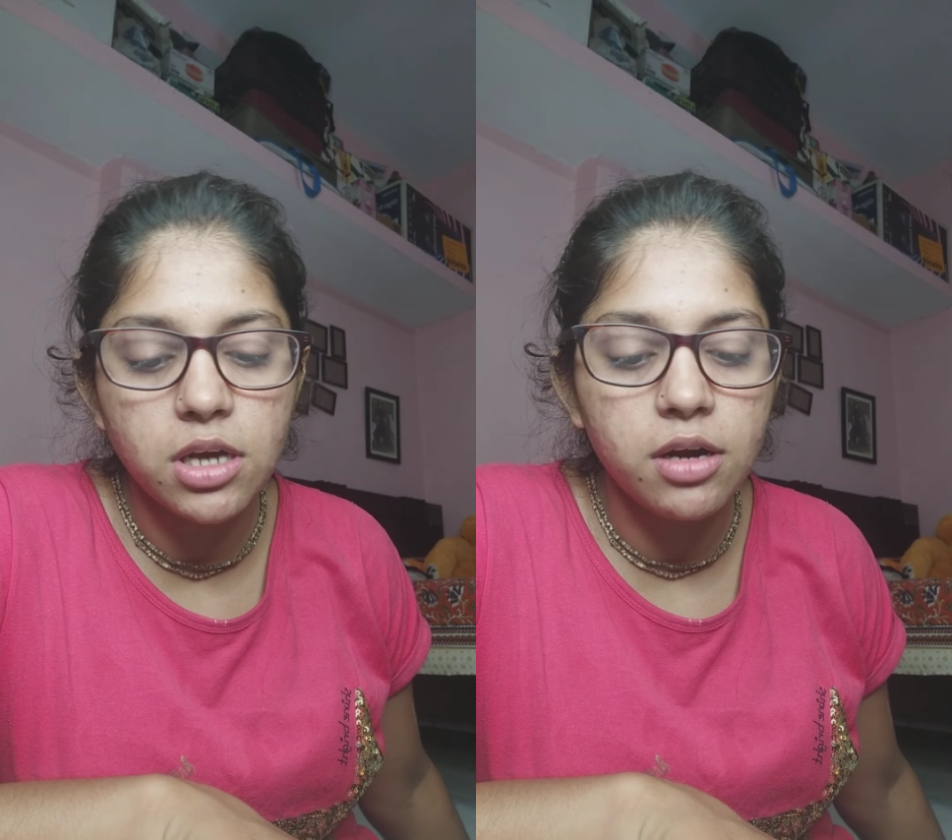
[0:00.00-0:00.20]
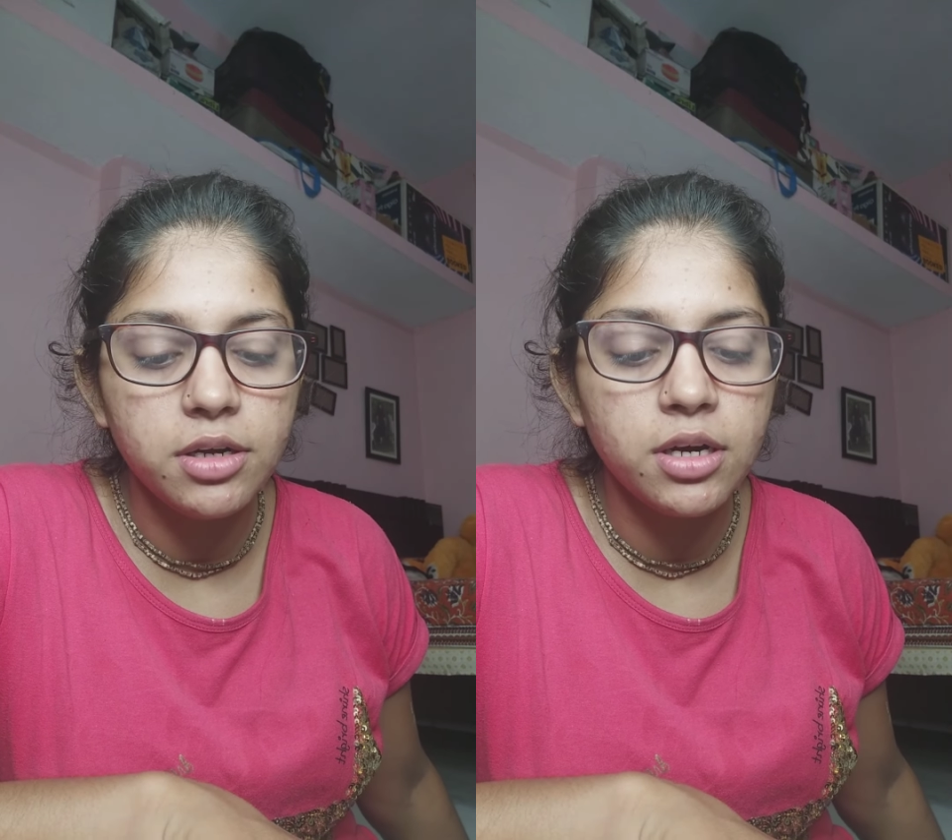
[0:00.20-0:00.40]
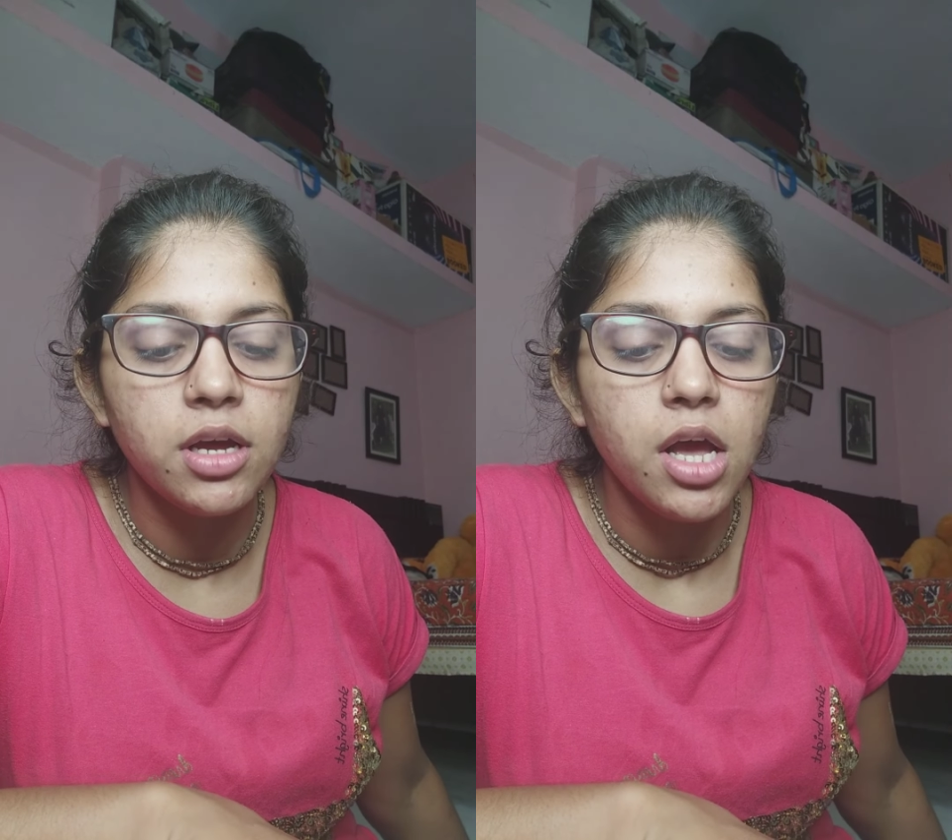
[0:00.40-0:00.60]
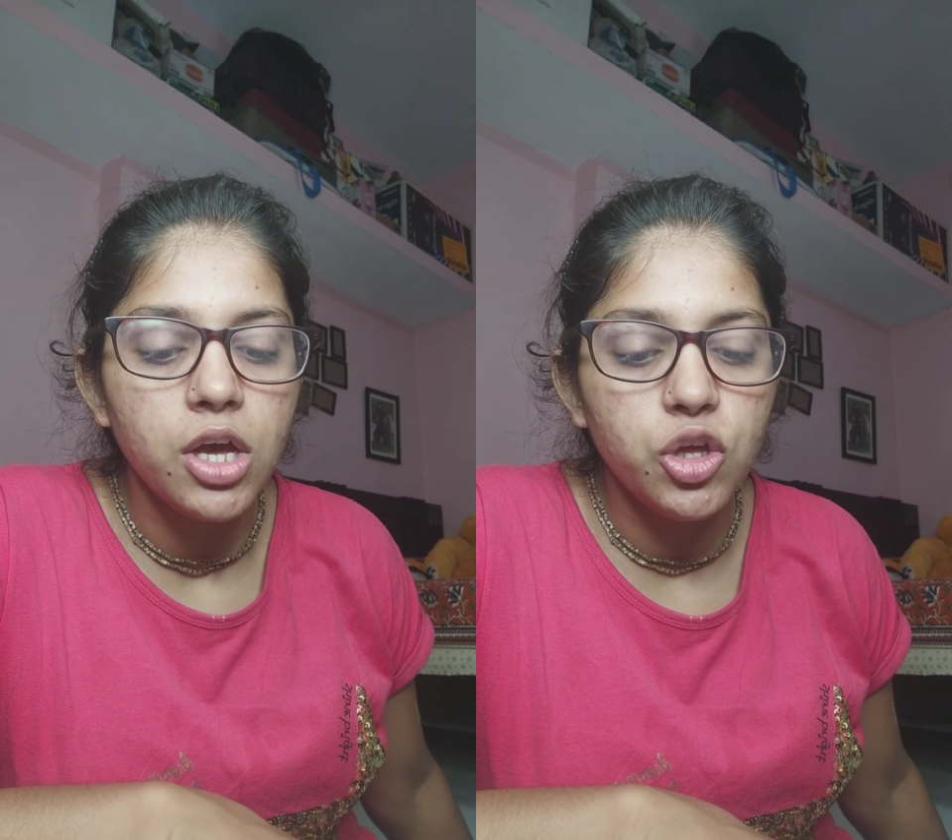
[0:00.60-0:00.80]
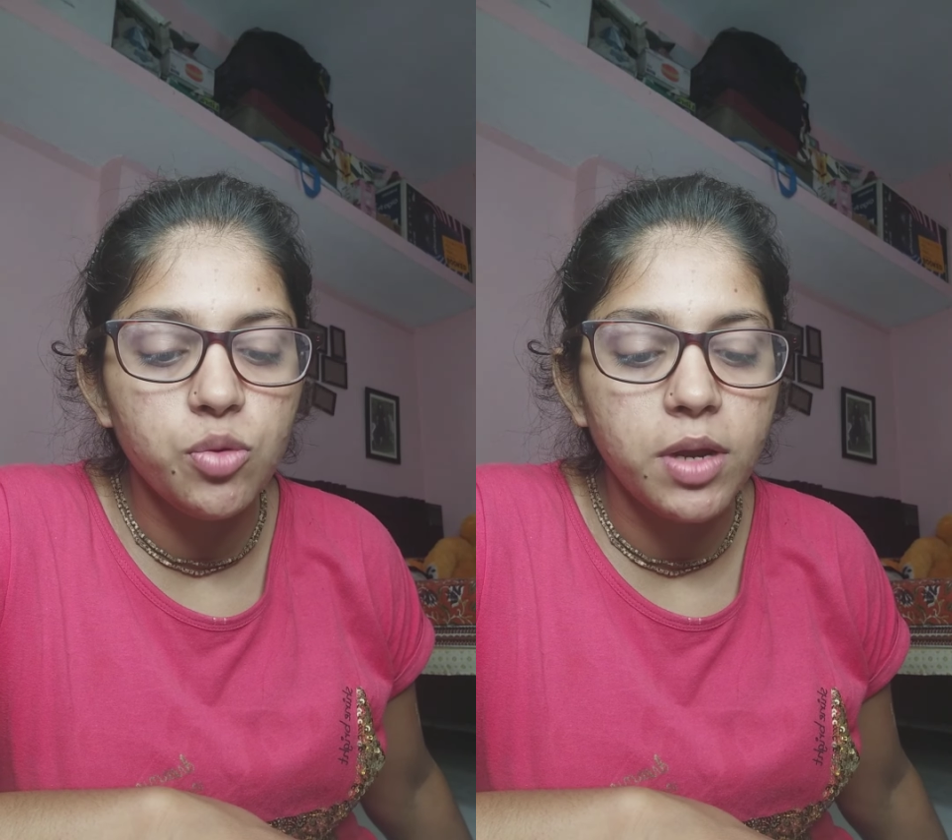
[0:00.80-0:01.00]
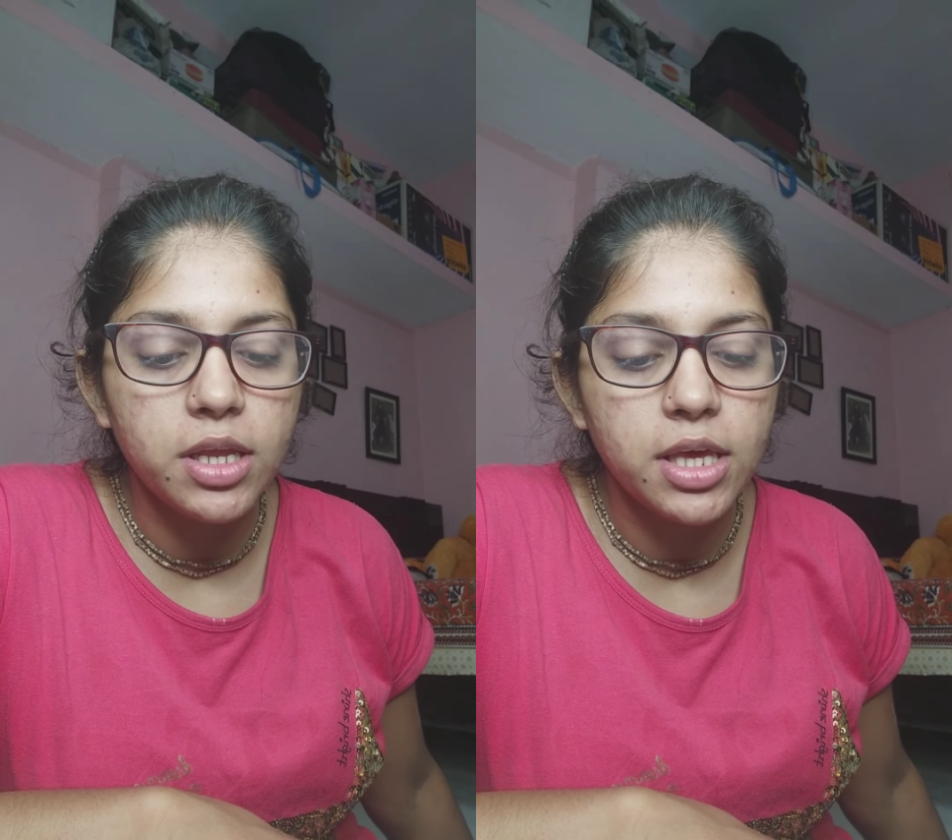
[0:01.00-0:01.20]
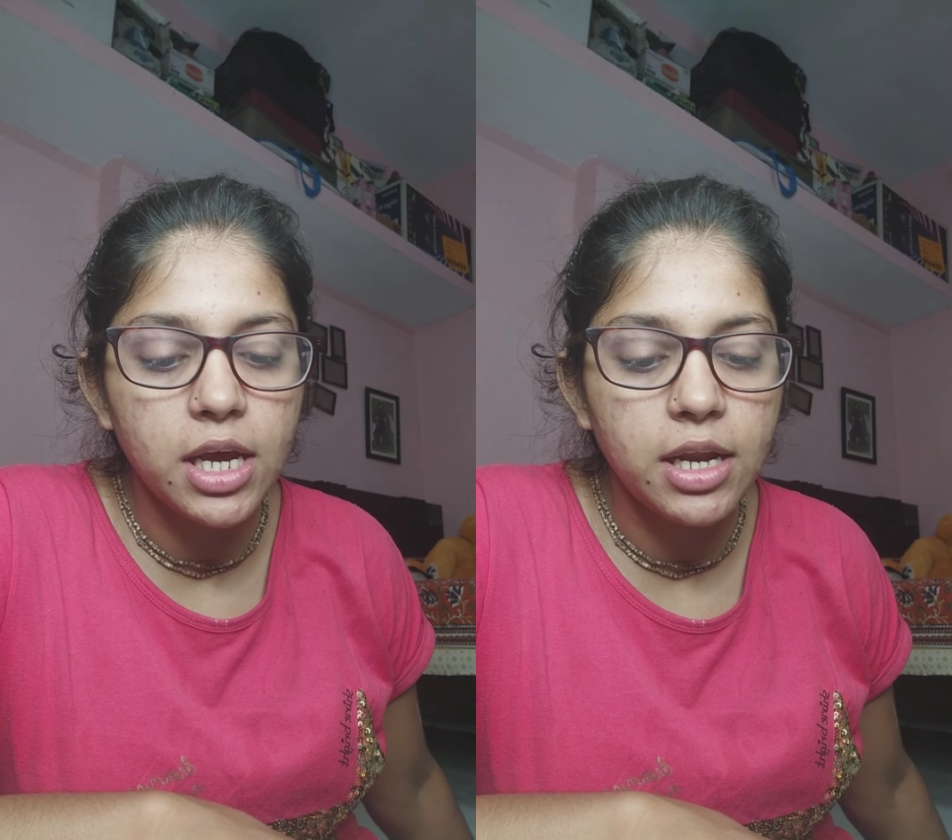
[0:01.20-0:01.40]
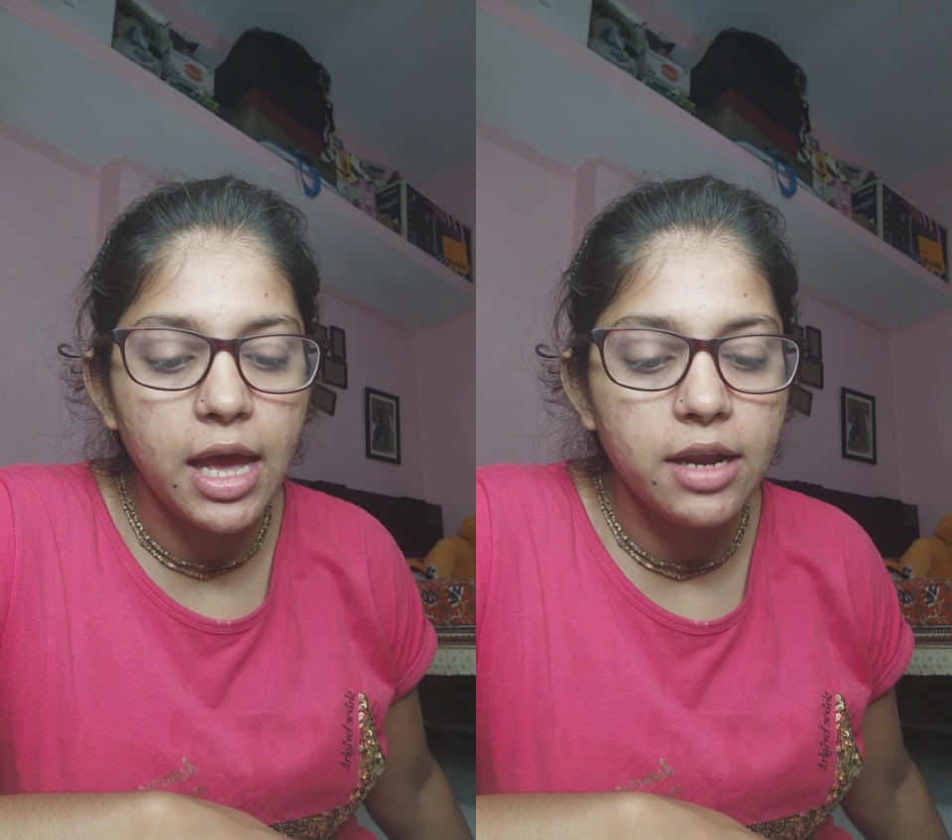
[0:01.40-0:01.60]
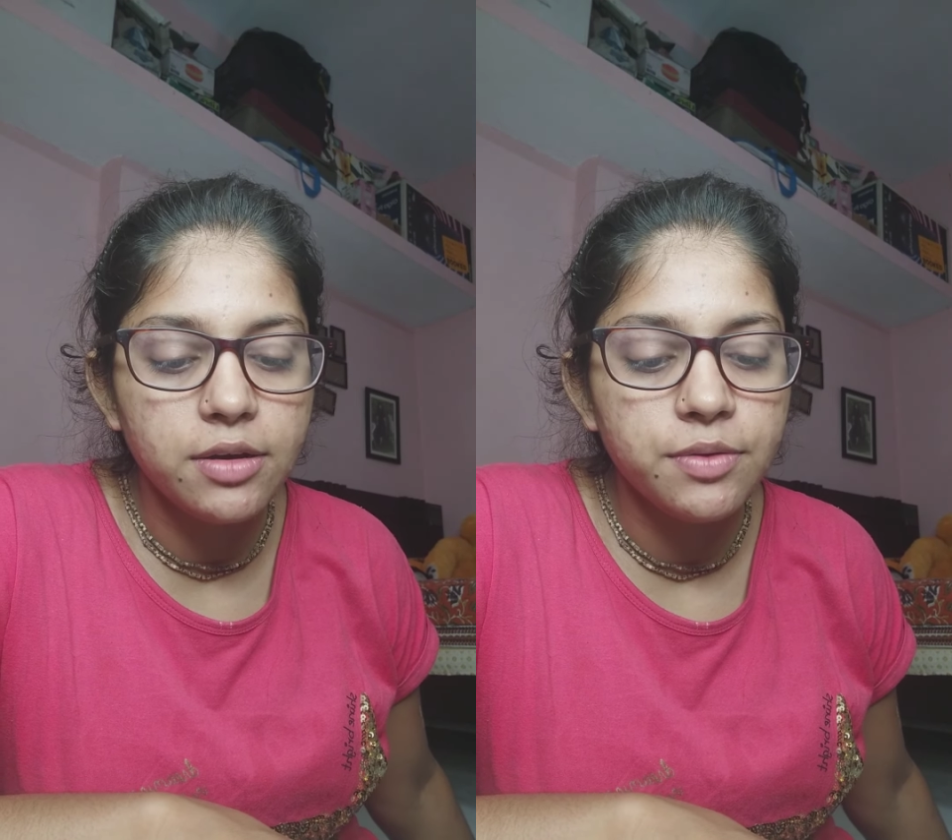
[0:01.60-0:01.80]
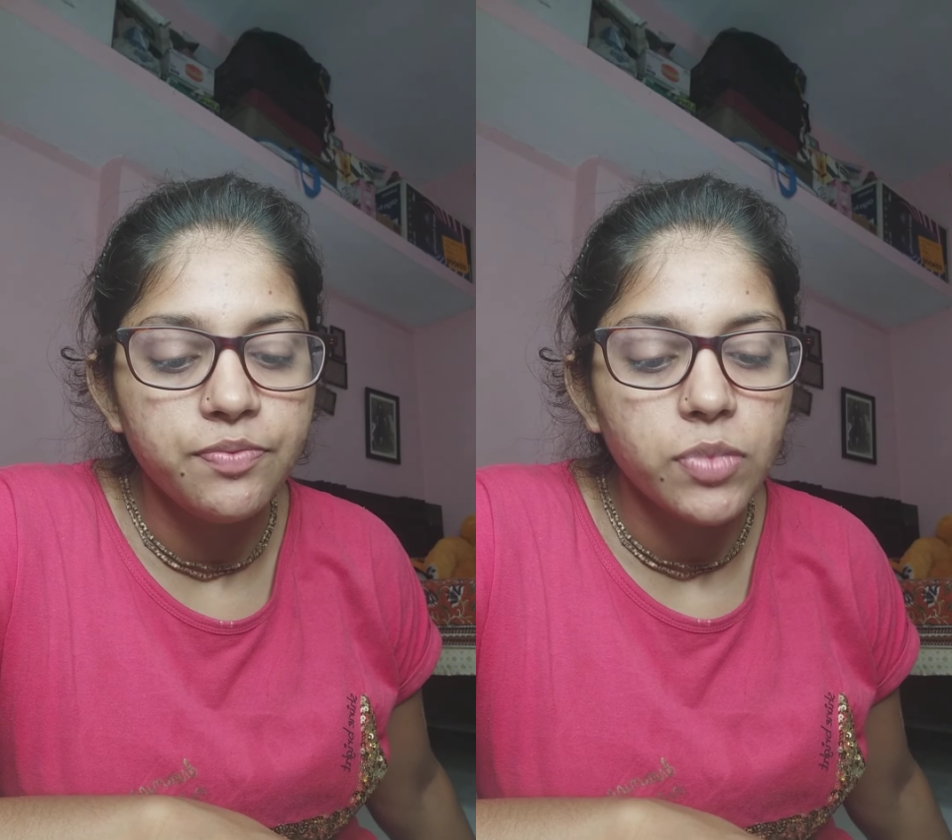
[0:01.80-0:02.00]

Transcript: under human care and